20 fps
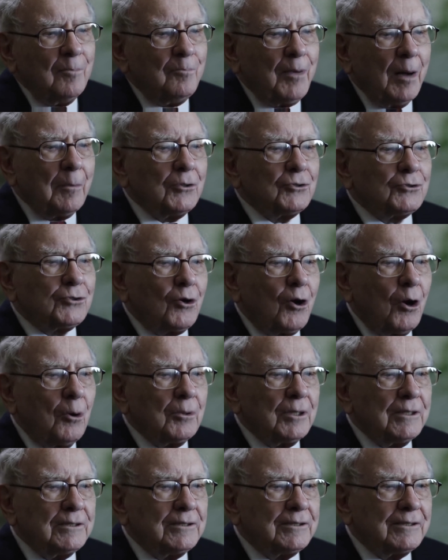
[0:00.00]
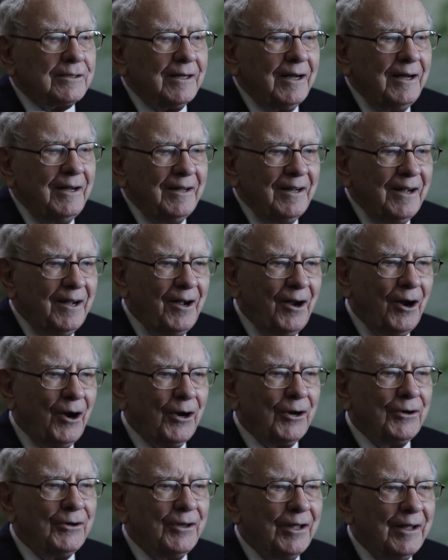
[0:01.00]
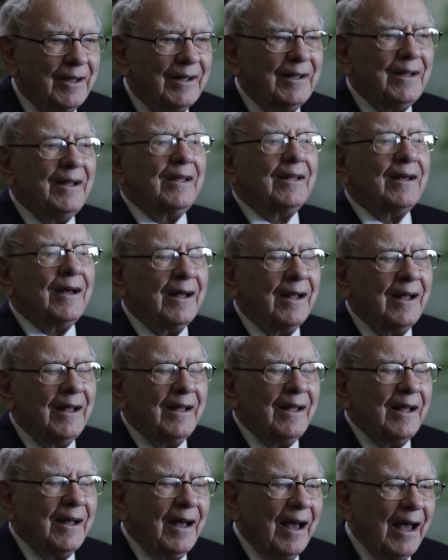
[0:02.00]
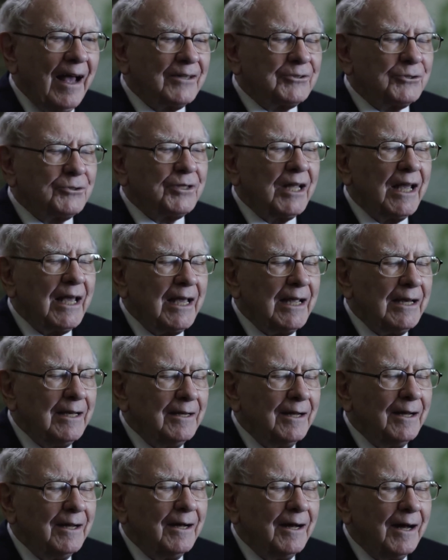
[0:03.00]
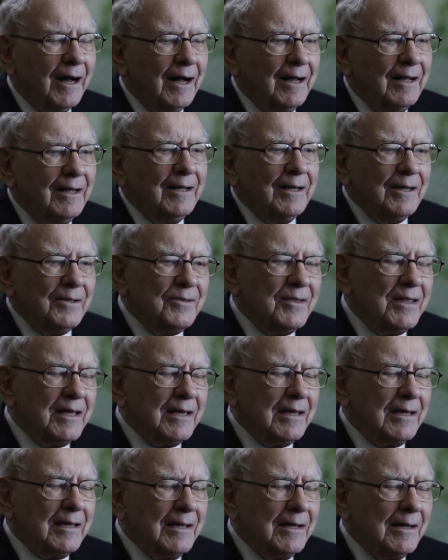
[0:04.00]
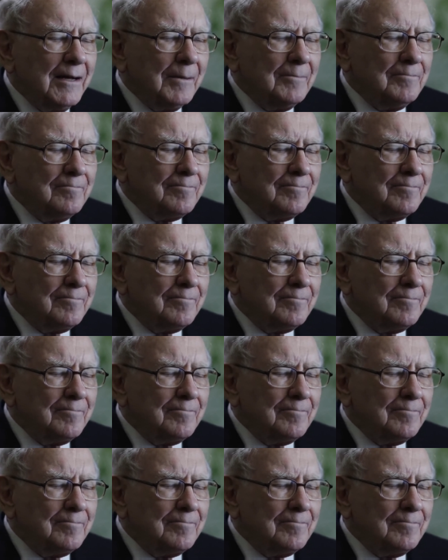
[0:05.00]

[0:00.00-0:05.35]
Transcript: Bubbles are always hard to ascertain. The